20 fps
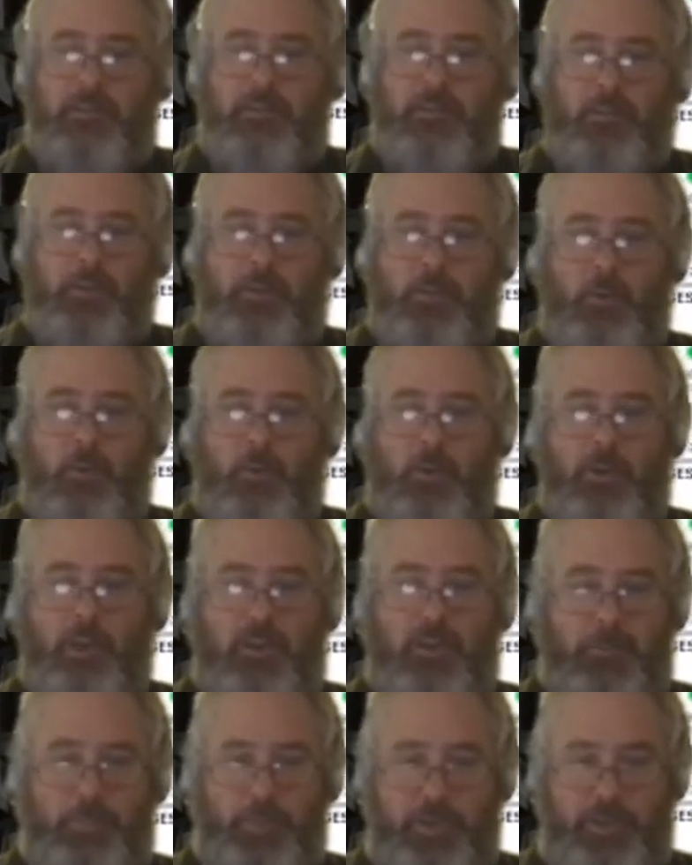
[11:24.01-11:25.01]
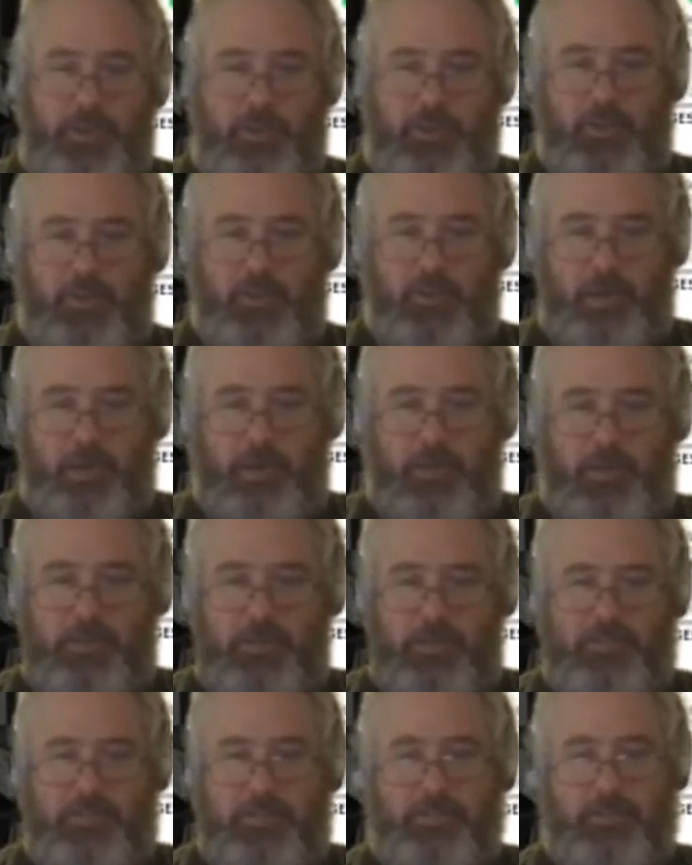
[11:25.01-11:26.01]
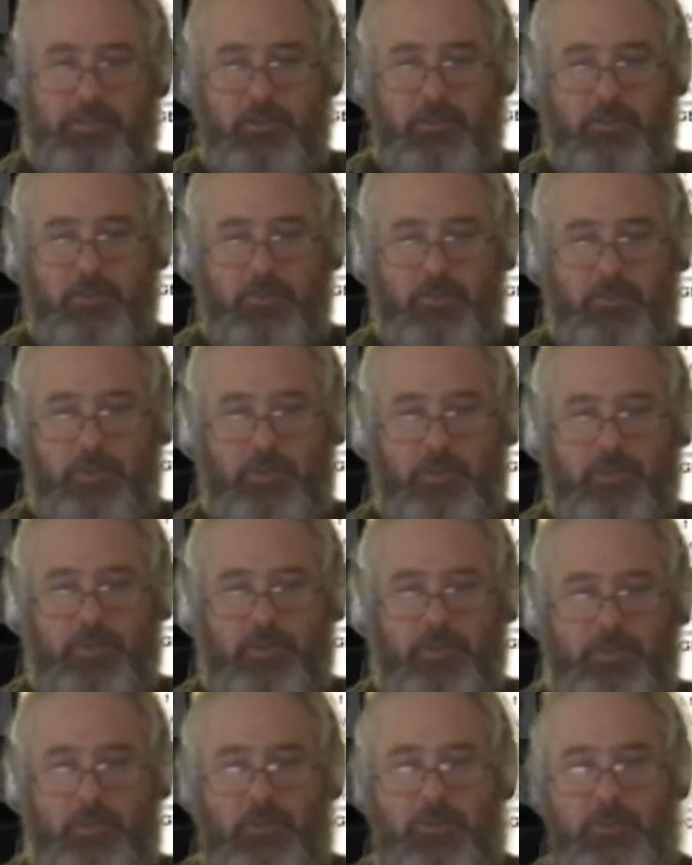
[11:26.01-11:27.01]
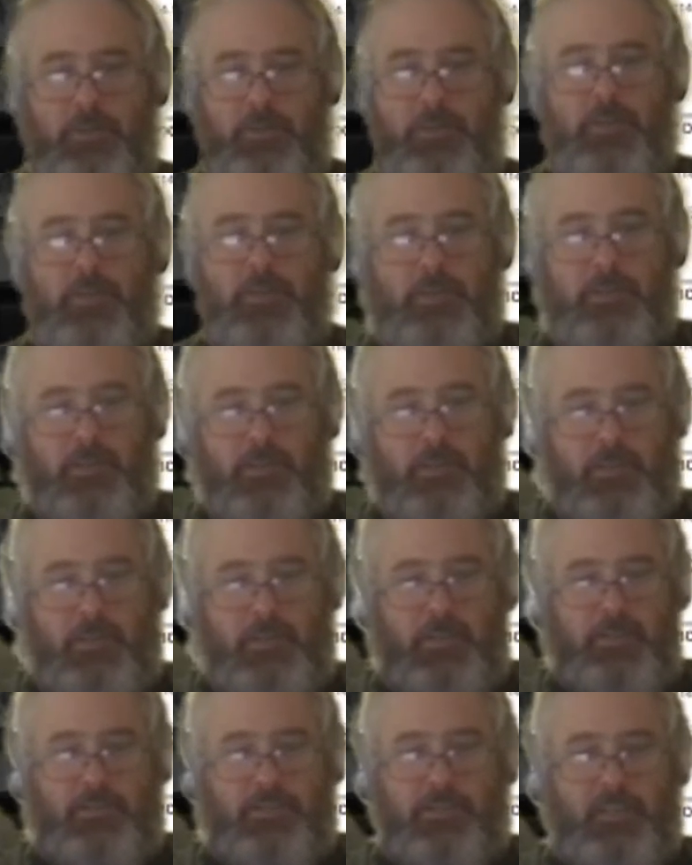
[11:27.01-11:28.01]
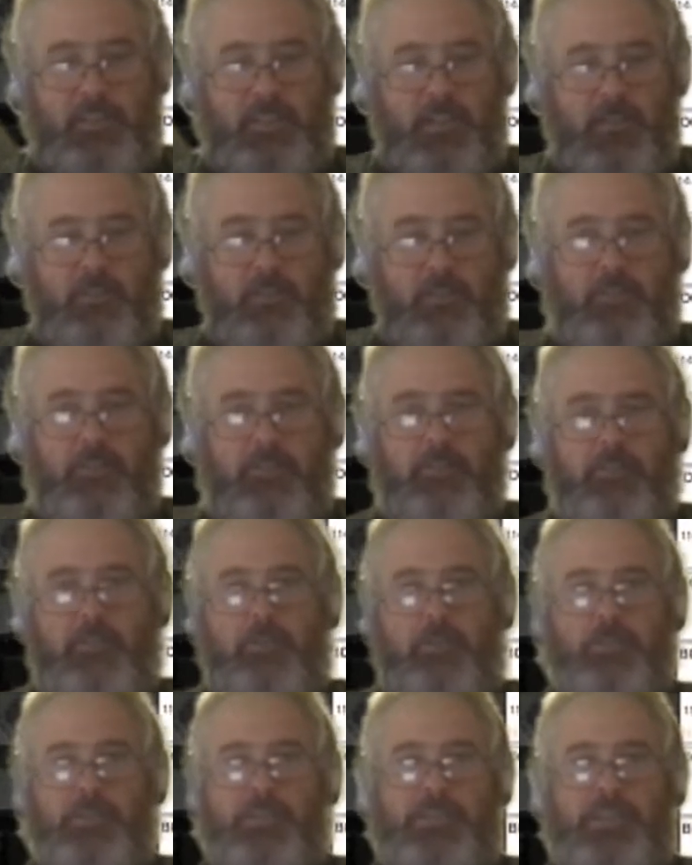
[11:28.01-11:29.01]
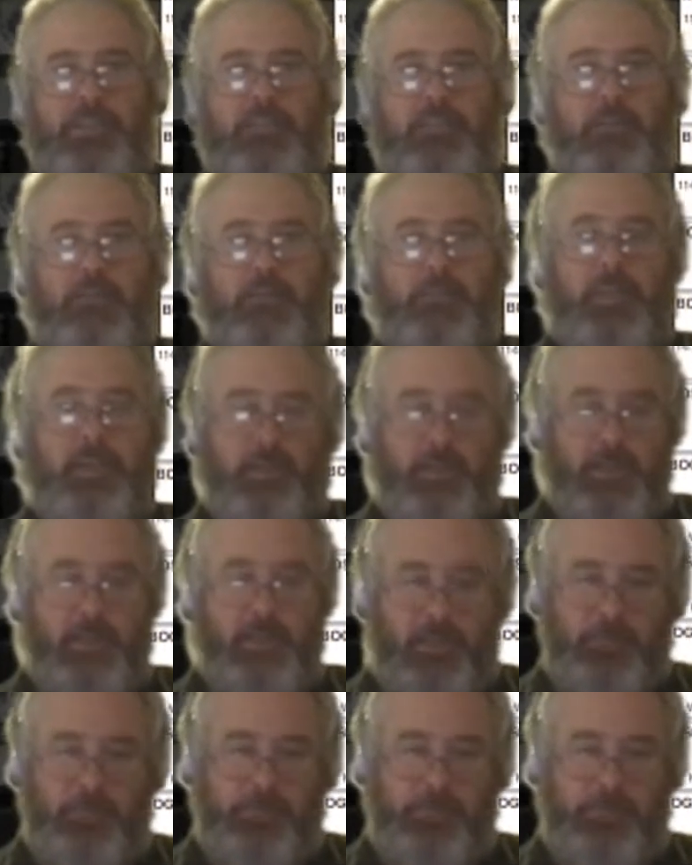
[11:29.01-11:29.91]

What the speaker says: what current period you are. So you can see there in the sort of magenta pink color.